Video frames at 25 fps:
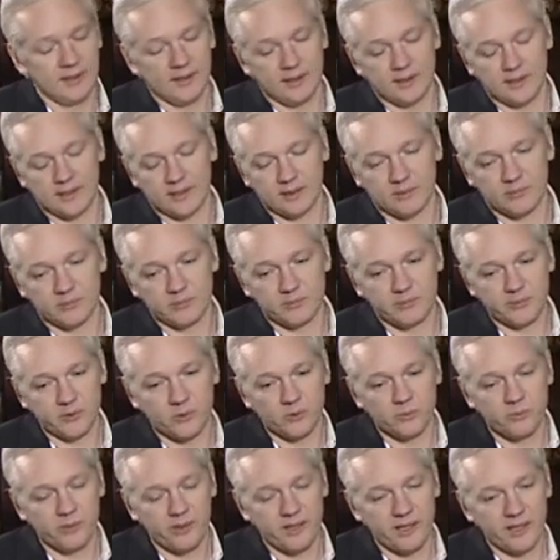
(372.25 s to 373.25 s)

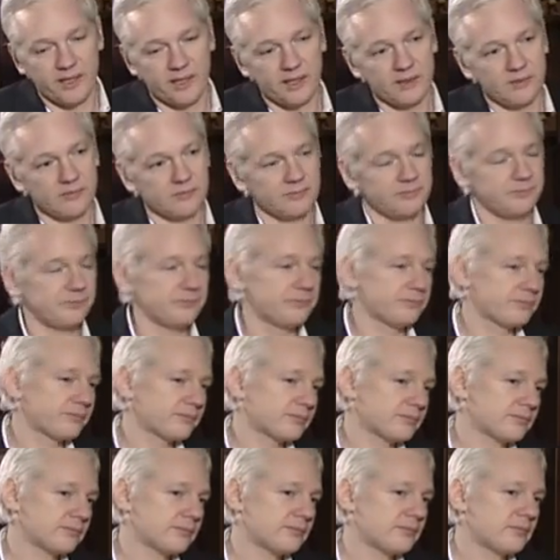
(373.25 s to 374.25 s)
Bill Binney,
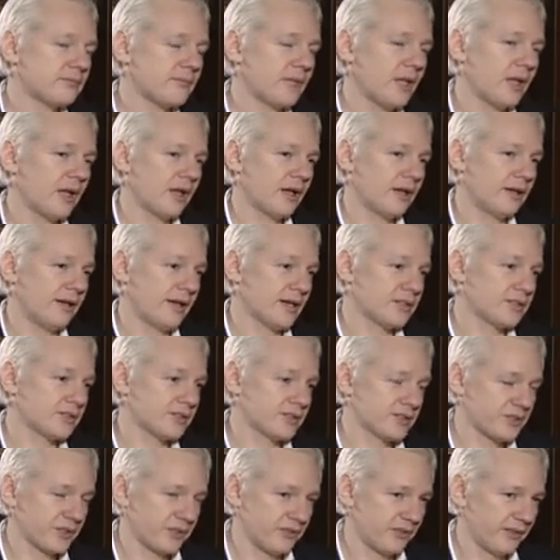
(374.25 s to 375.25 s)
National
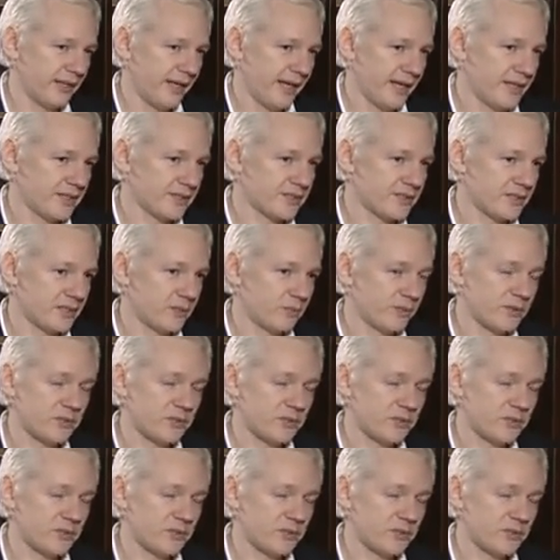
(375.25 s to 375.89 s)
Security Agency